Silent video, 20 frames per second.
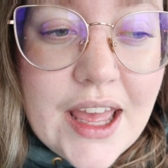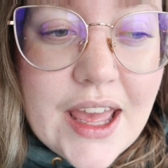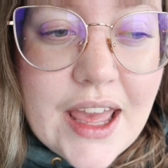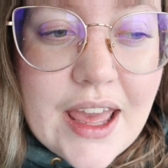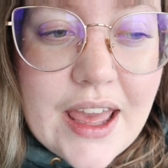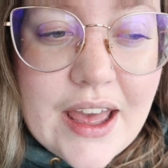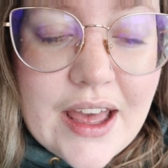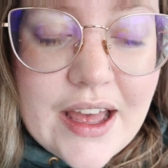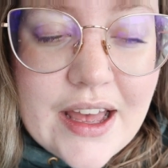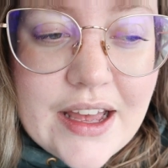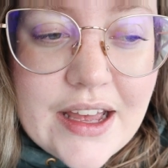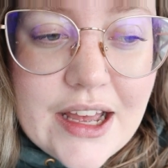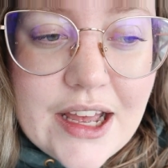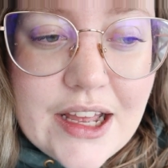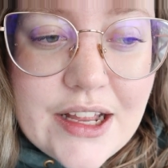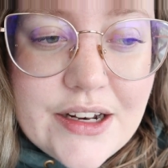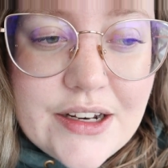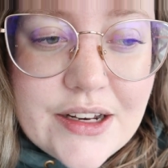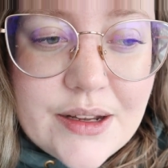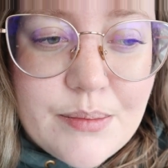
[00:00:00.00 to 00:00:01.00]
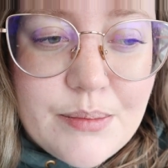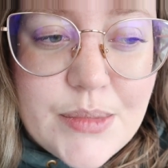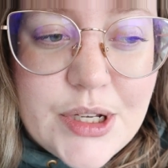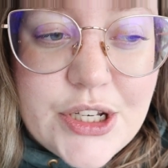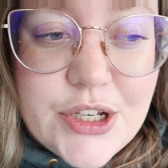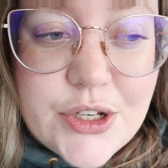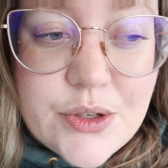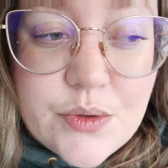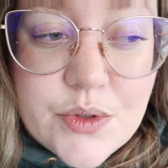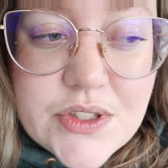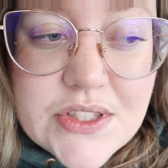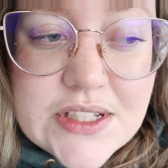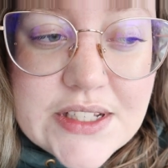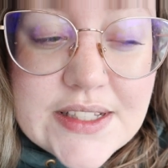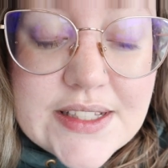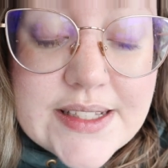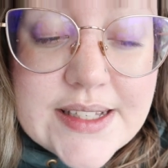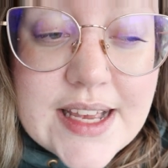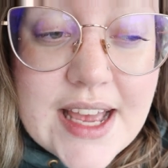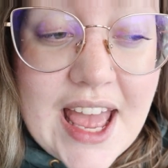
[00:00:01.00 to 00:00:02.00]
and
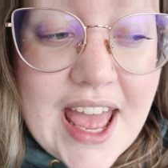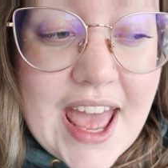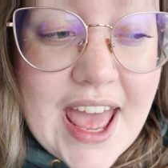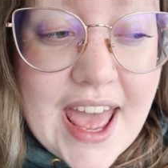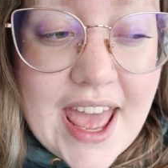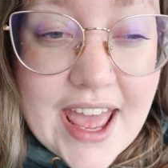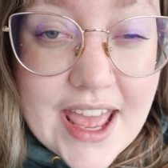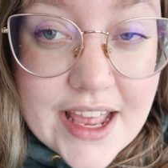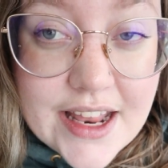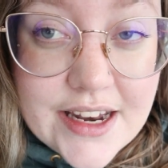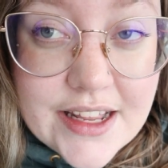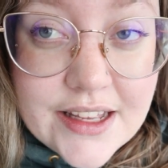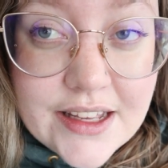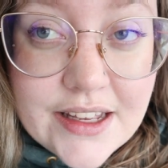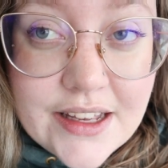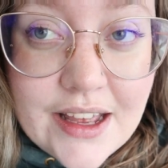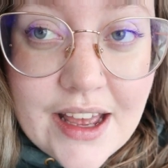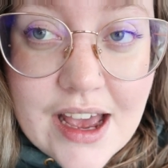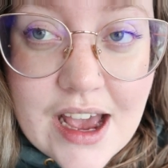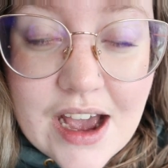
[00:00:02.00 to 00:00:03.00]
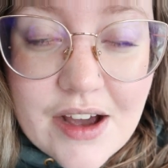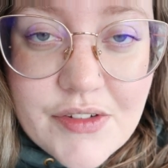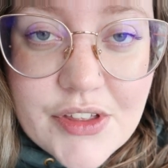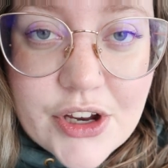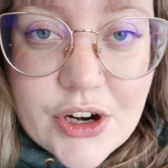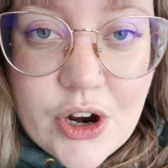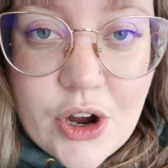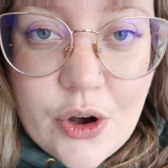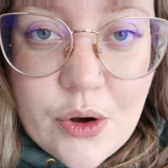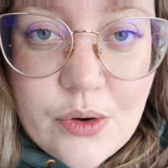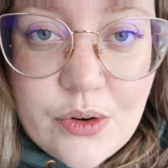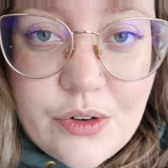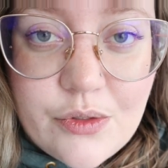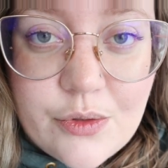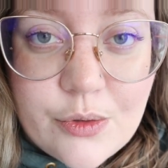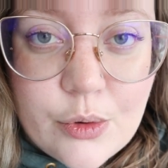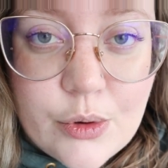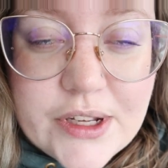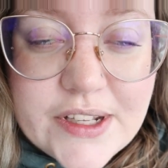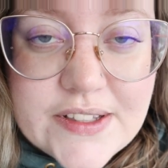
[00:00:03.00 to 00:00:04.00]
Medusa's head have their own
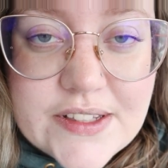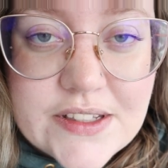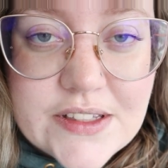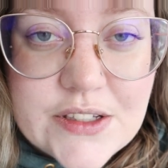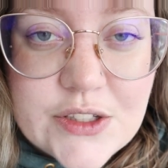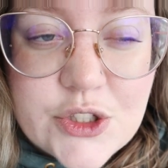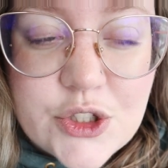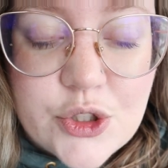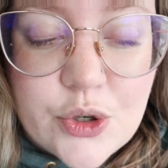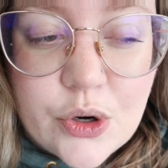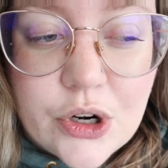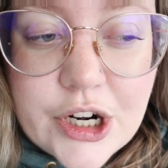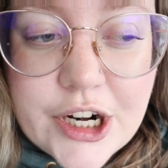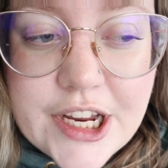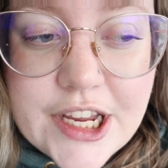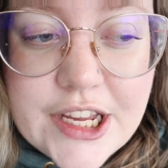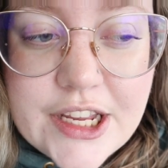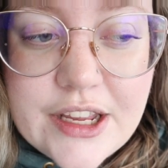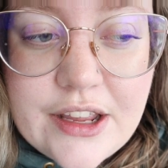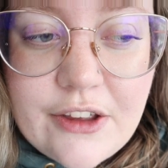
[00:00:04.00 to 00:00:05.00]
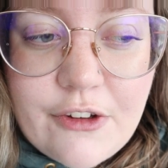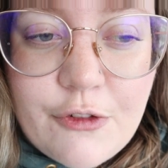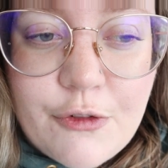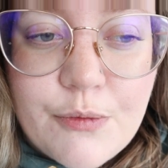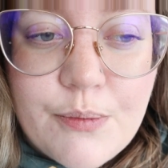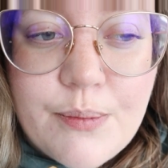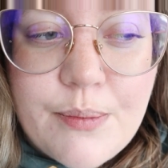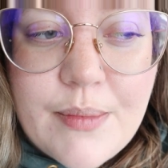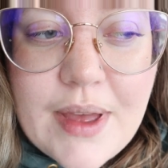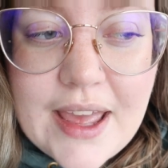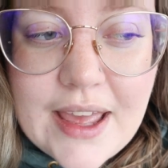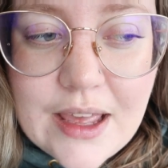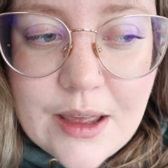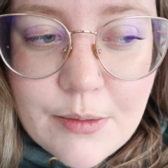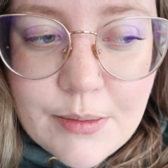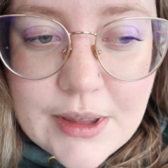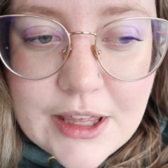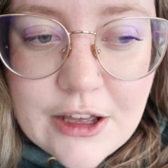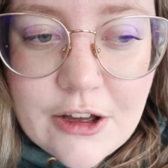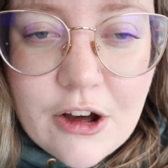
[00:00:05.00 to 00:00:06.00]
voice in the story, you've
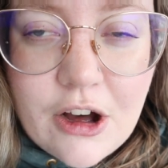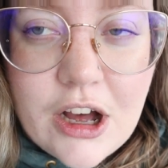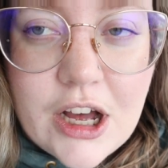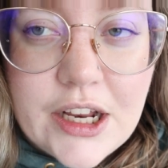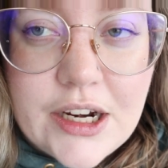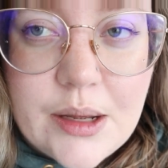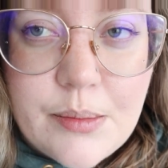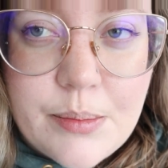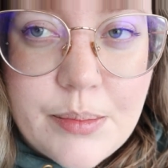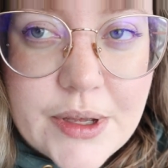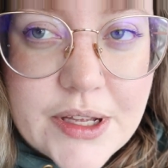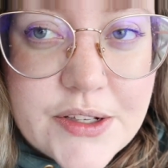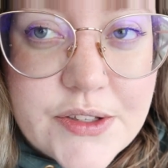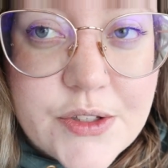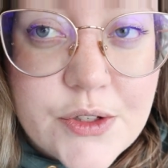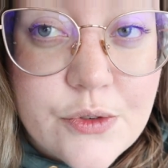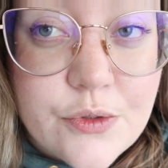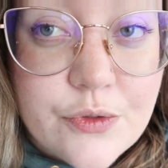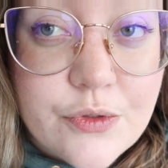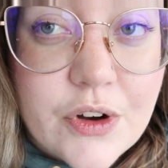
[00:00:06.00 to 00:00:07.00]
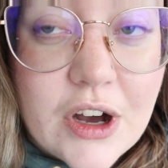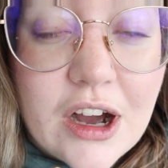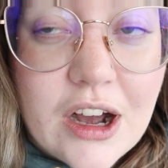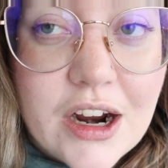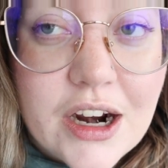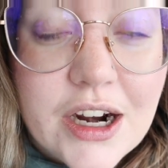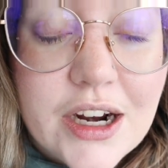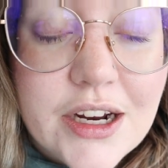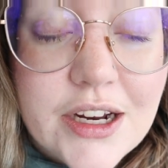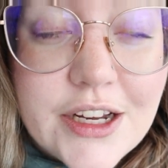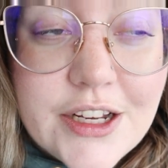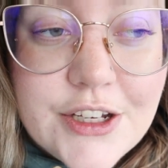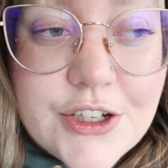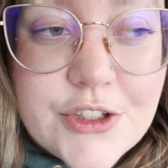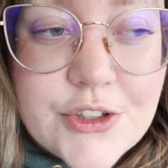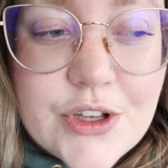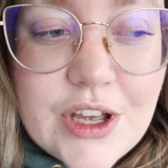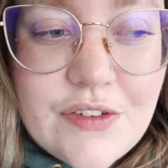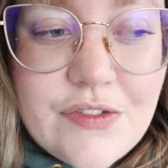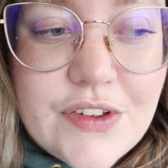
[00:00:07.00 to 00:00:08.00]
maybe gone a bit too far.
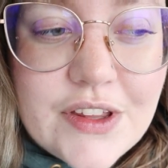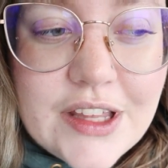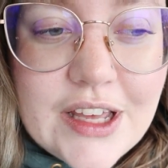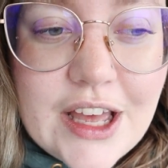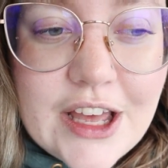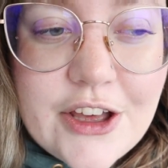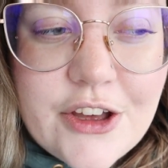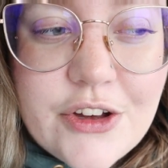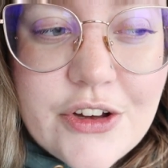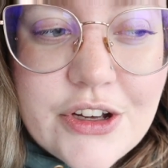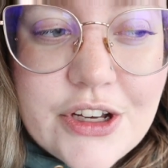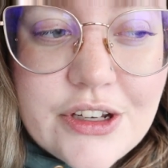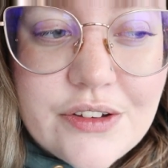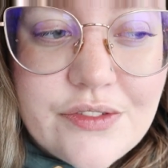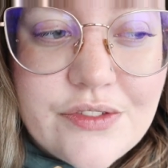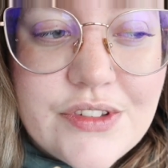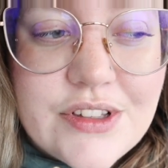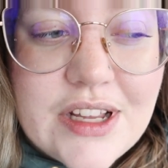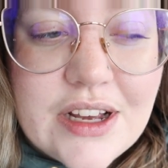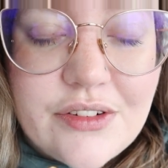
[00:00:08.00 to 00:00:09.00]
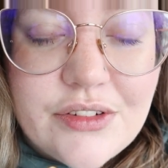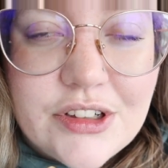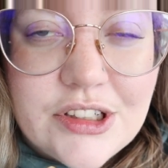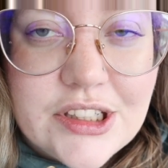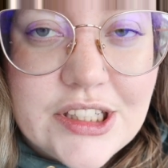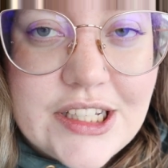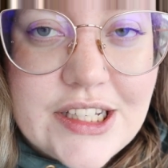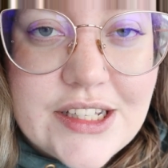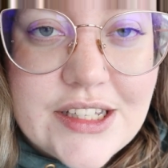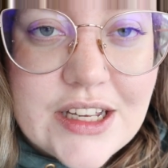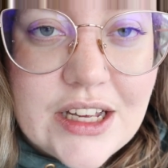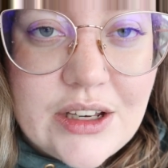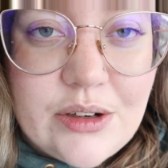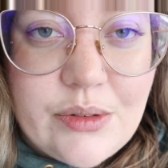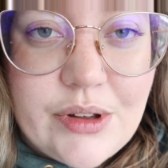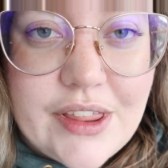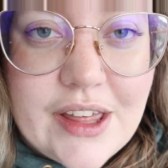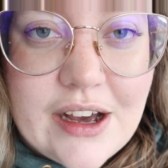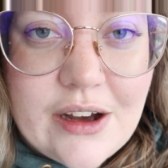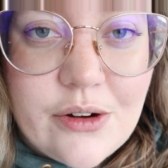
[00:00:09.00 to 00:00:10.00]
So I feel like I could have definitely done
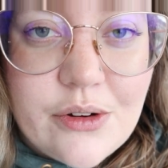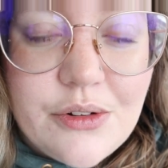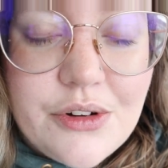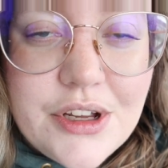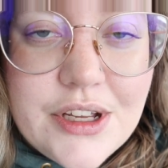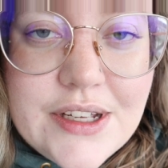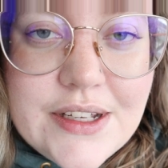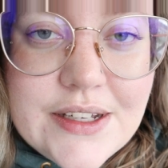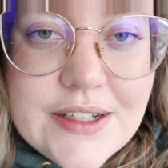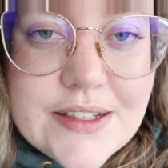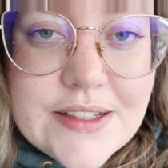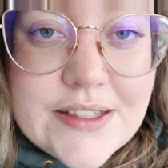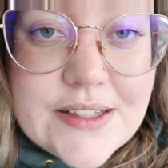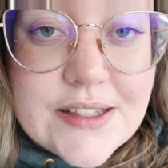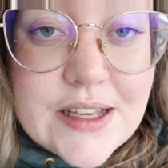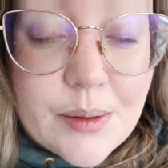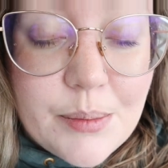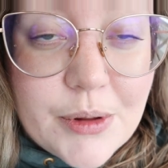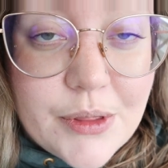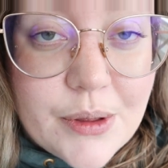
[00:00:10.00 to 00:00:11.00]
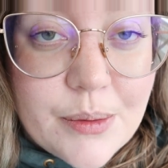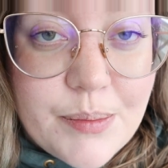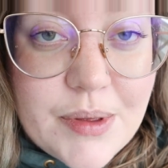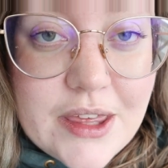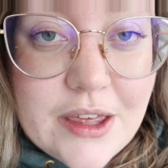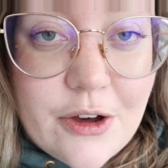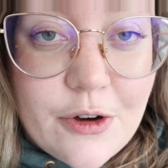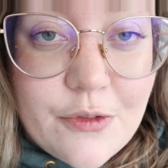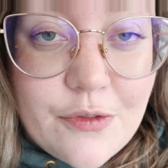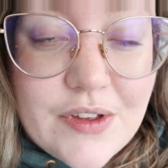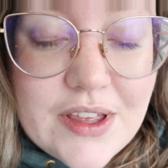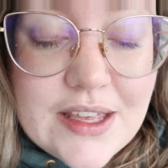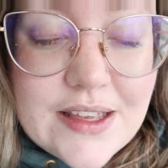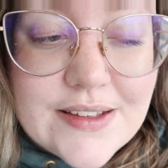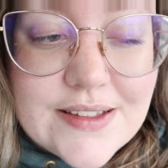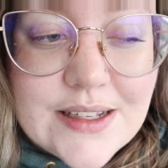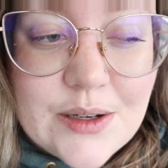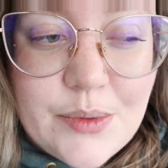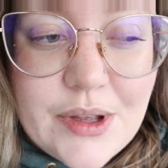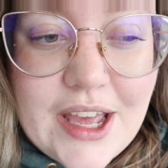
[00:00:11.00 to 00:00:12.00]
without some of the
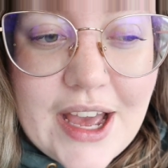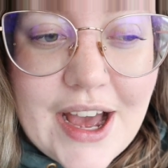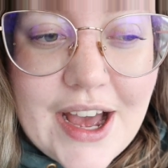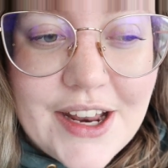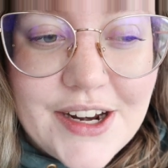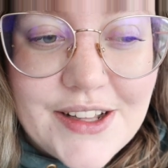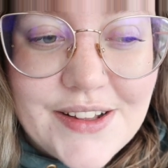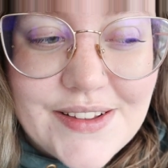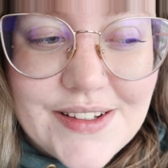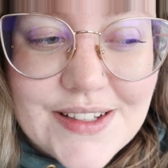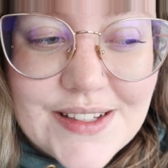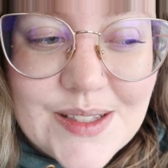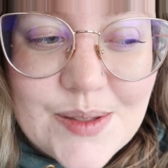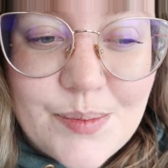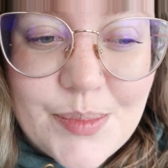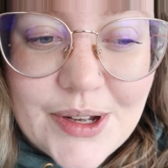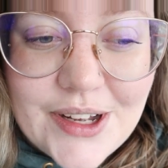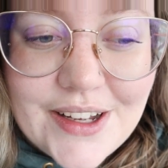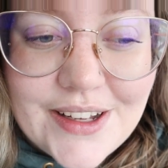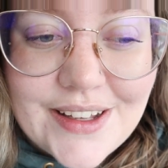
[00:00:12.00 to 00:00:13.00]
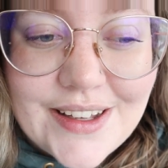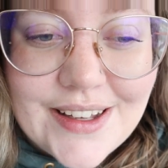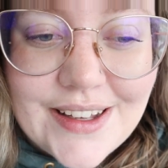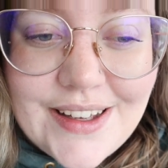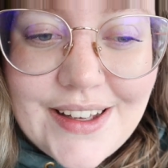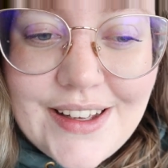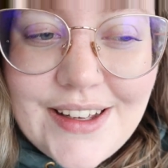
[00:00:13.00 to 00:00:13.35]
POVs that we had in this book.